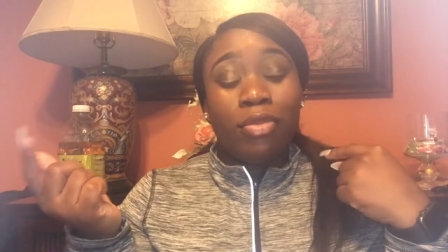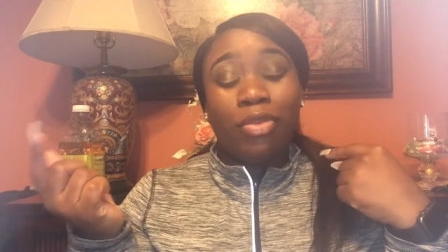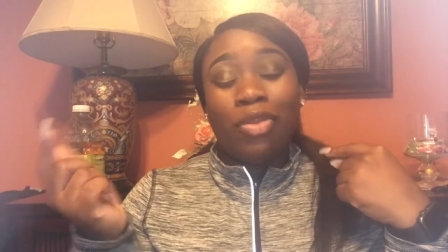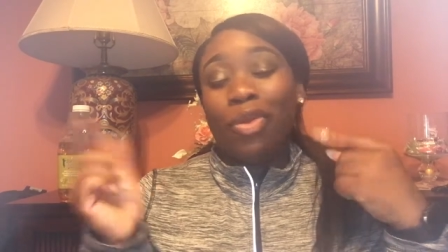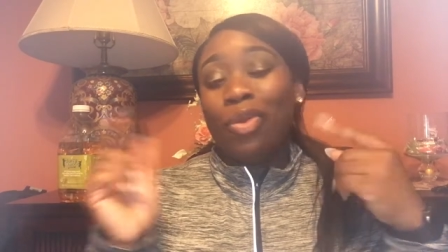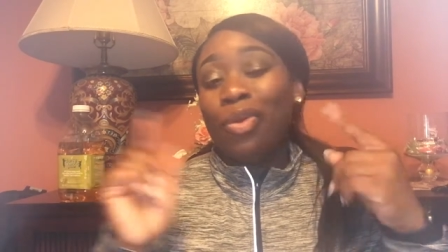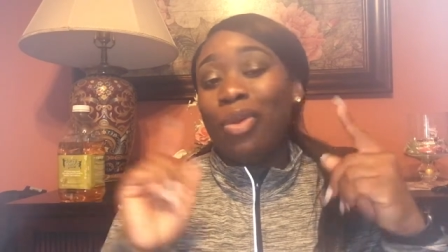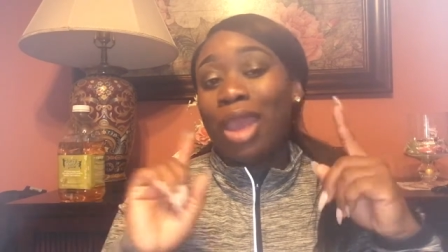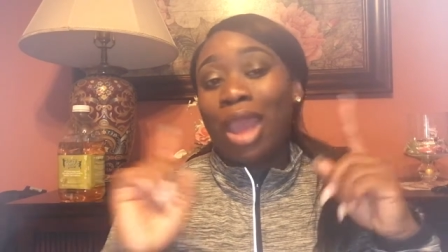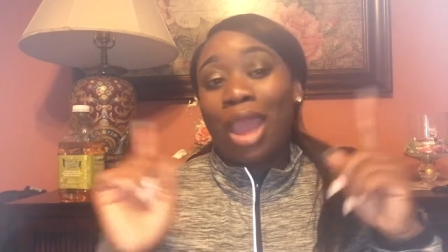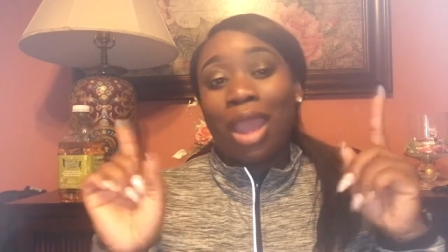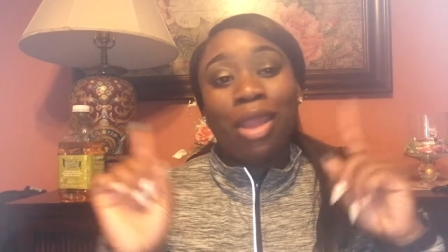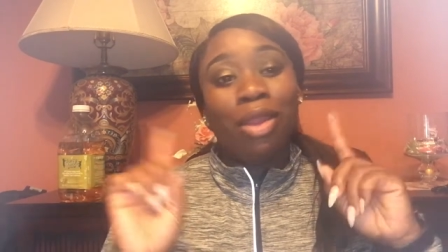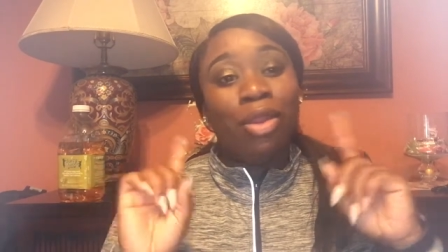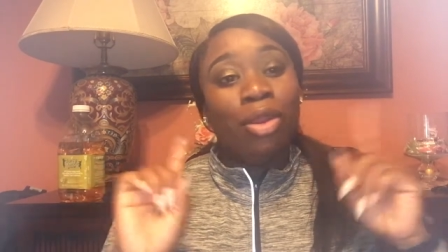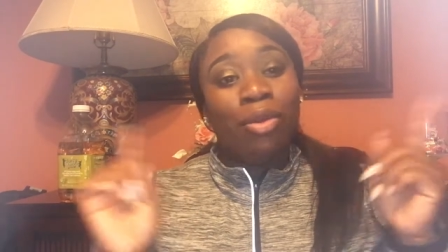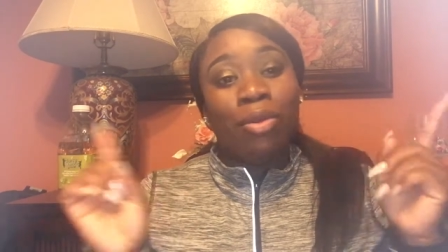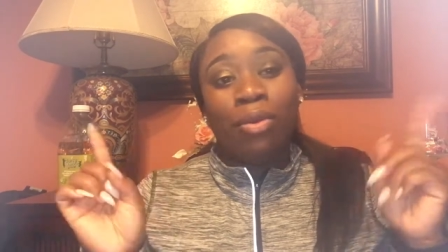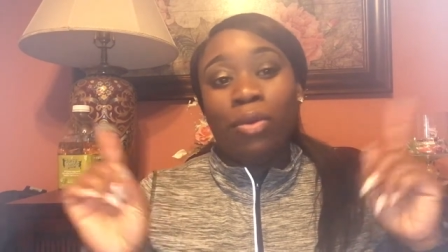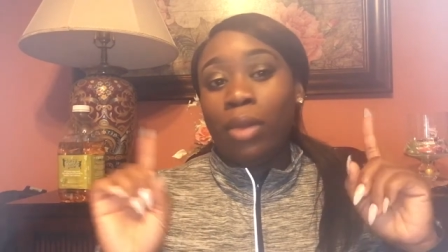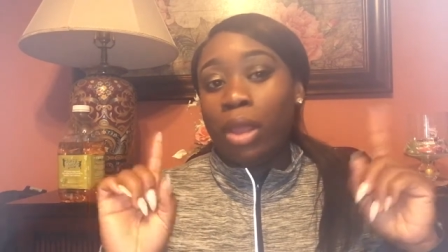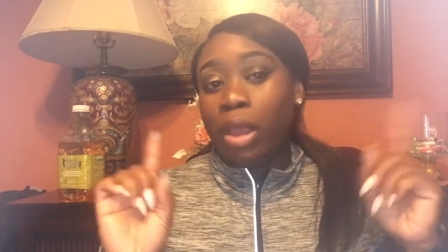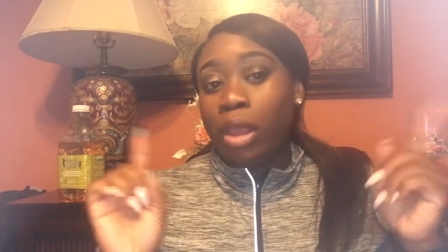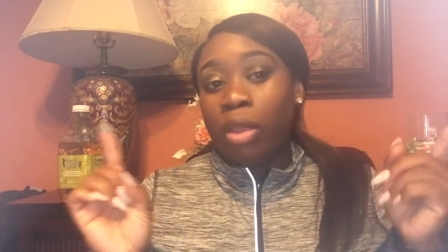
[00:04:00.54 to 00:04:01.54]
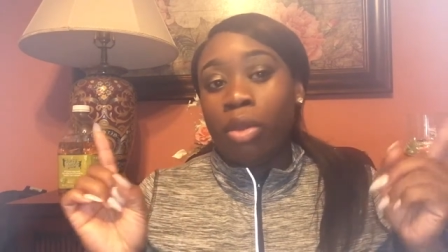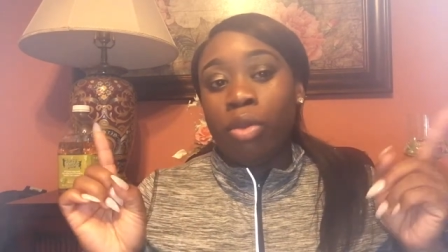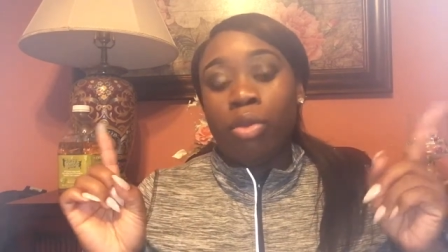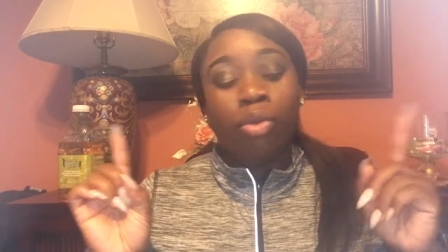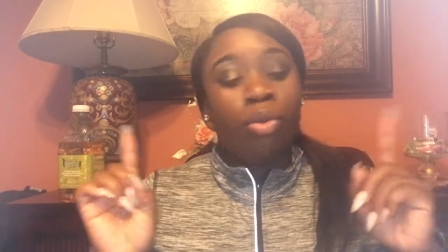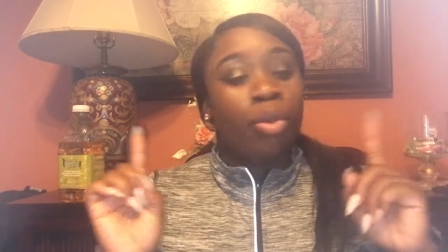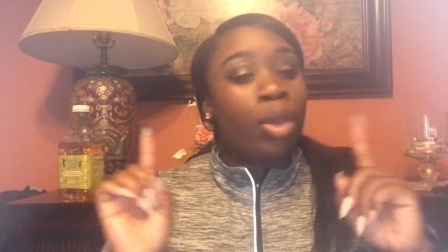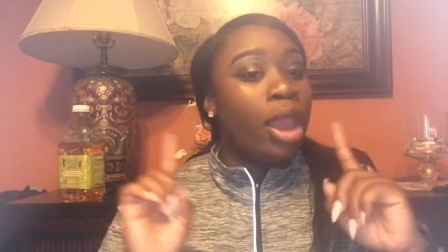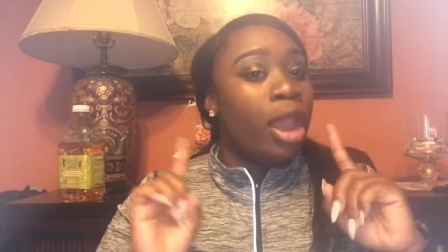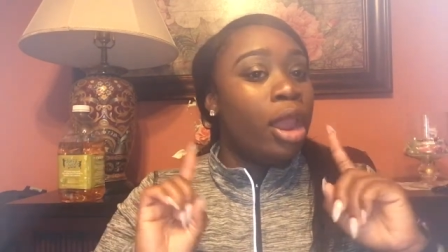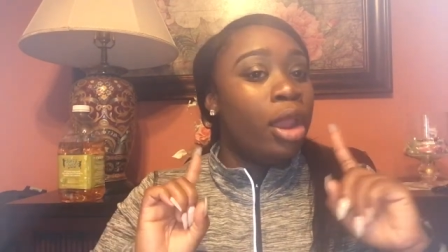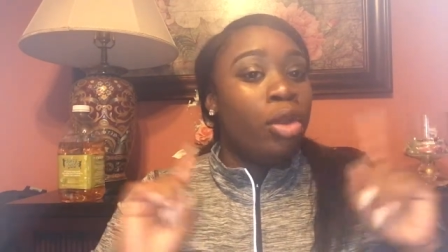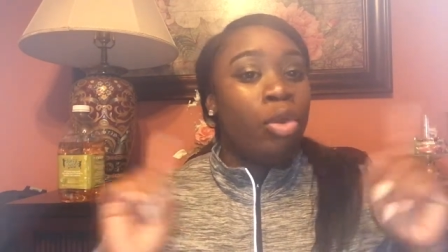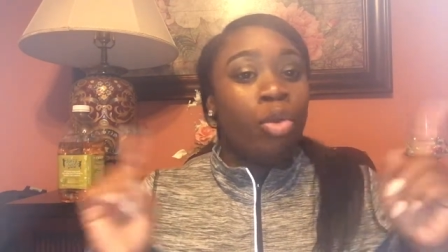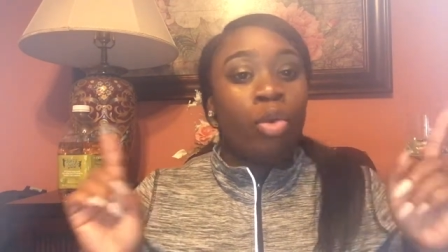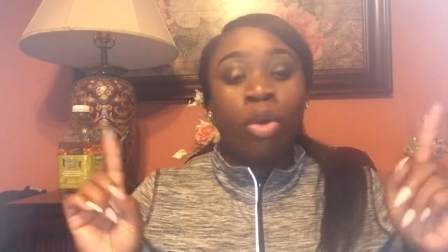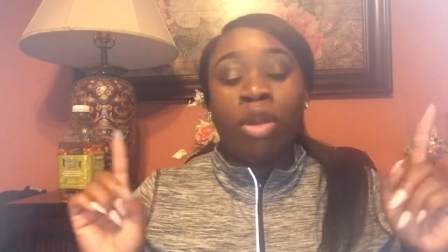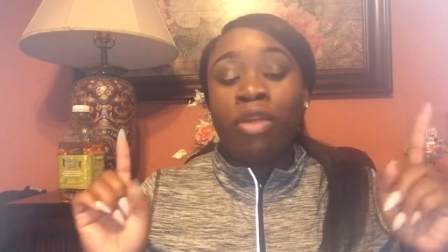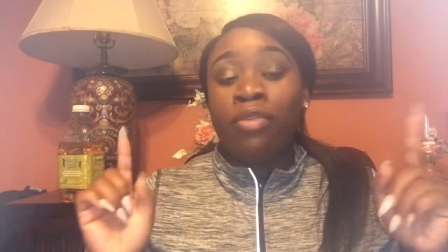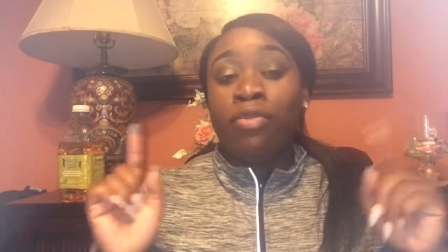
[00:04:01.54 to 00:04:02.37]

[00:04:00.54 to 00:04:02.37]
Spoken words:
You can't do it. You can't do it.